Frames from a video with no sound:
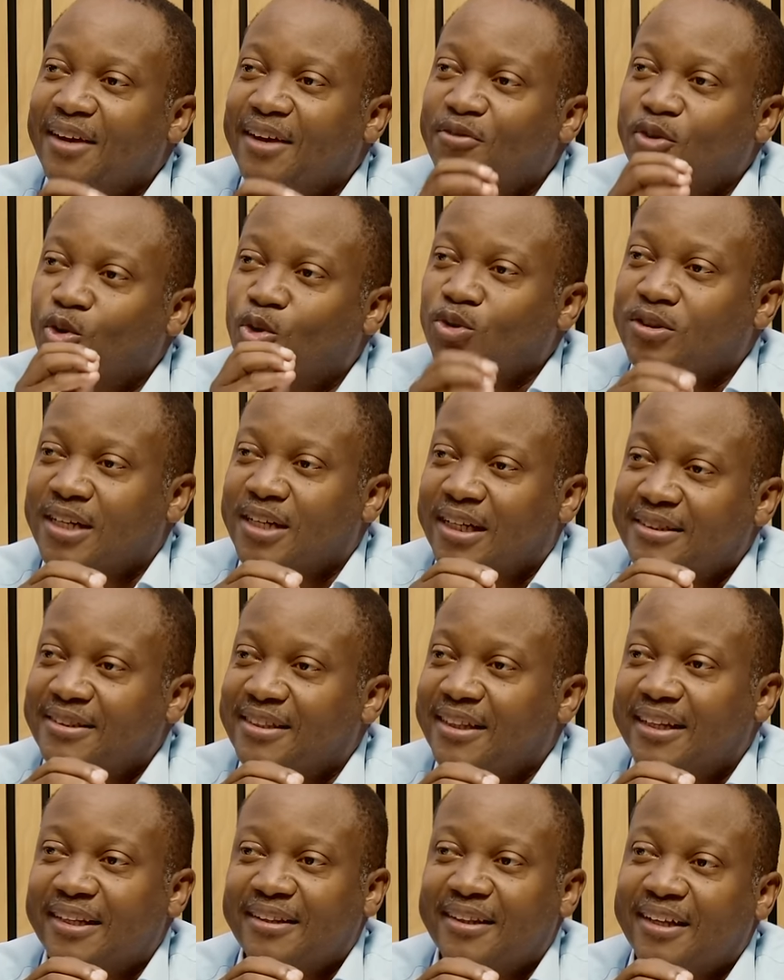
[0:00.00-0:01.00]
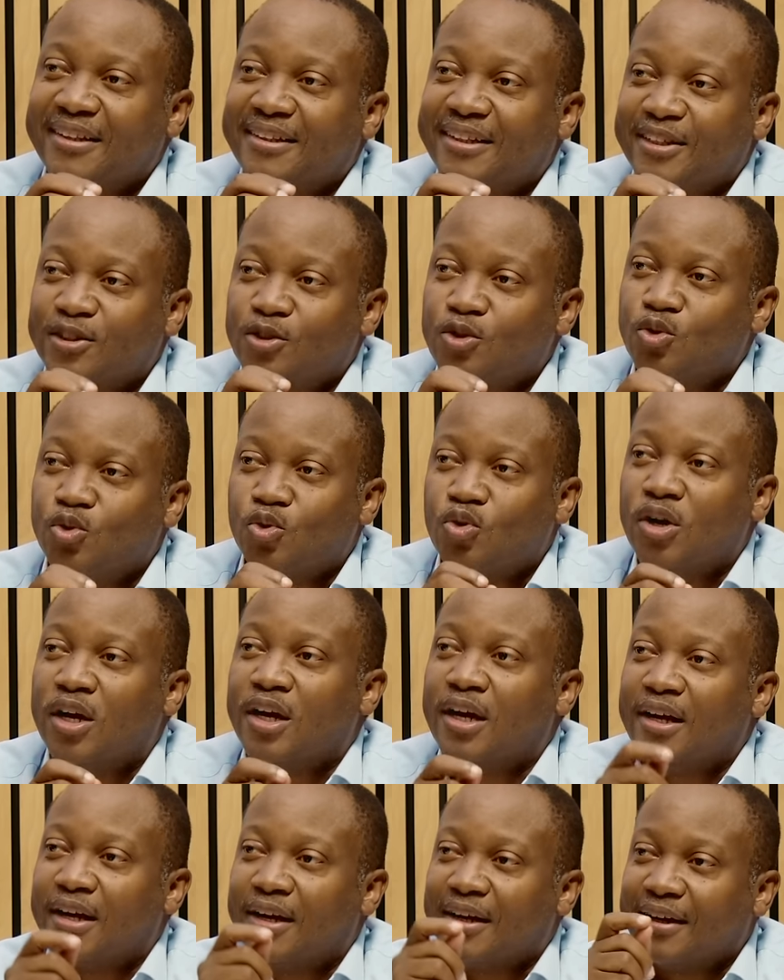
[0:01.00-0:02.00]
If you could translate that into
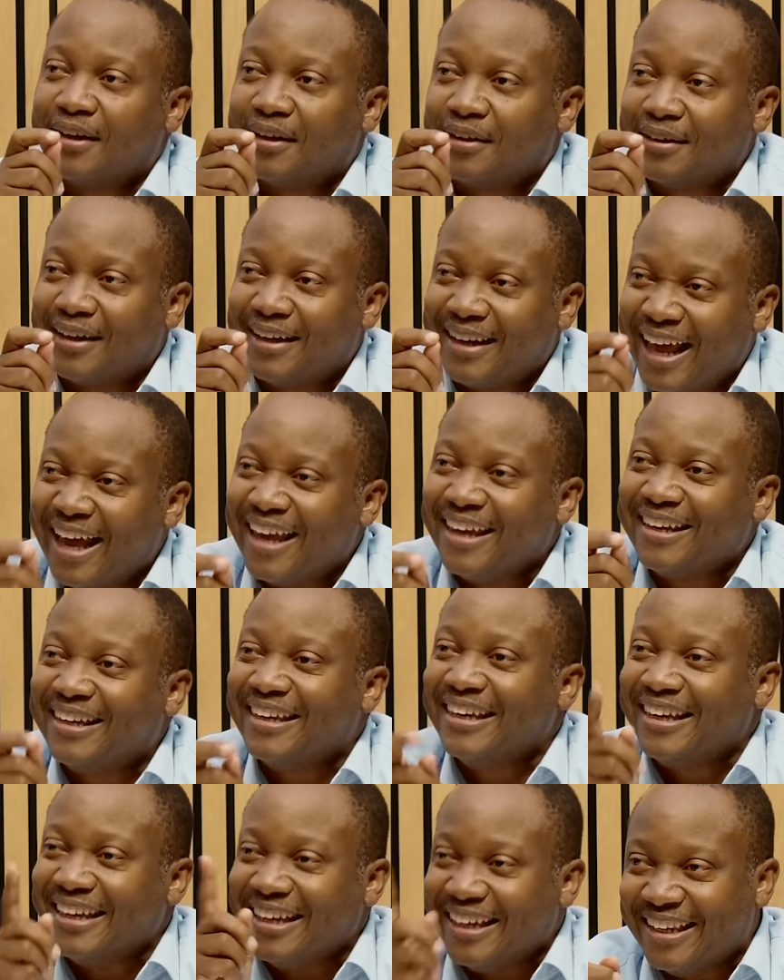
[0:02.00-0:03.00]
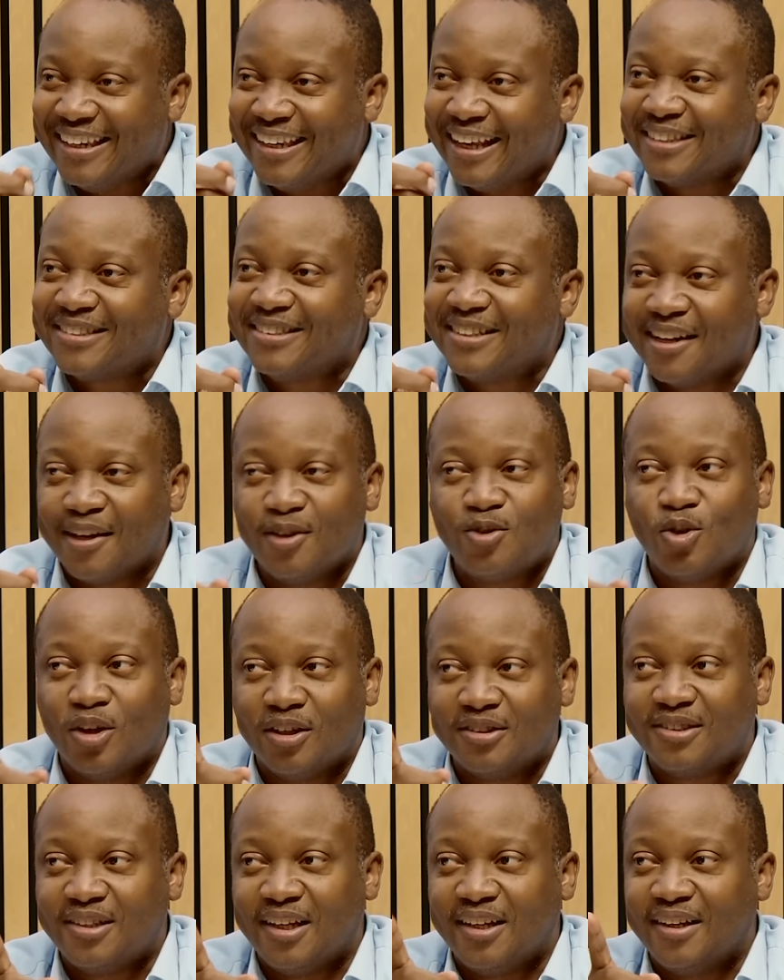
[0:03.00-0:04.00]
liking industry, as you are
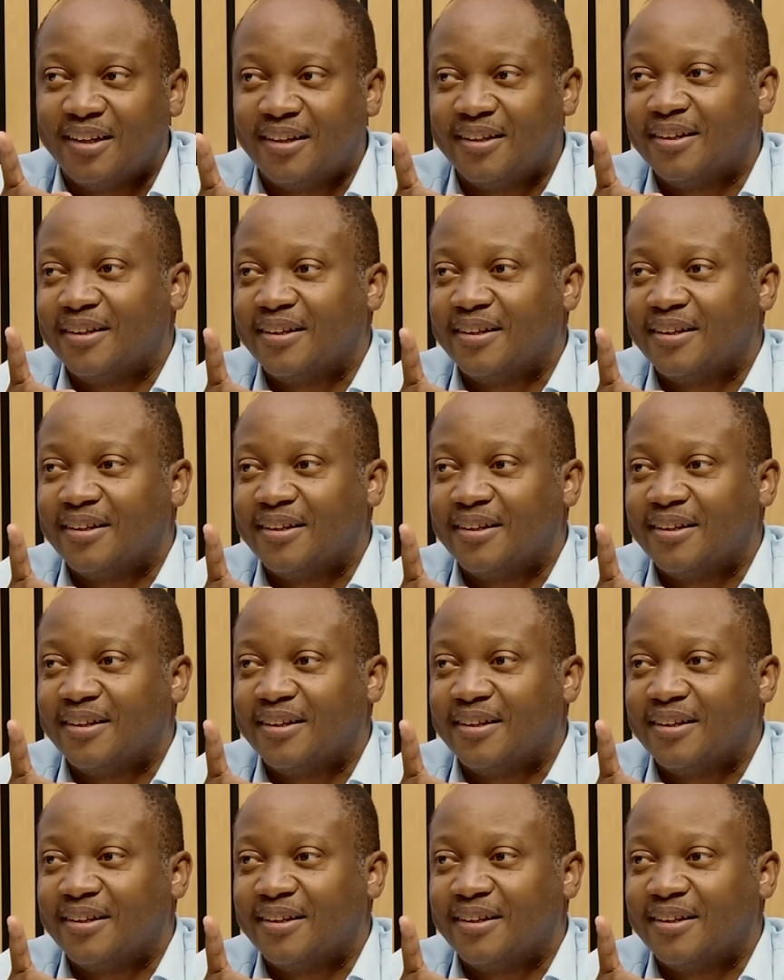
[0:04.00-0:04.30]
saying,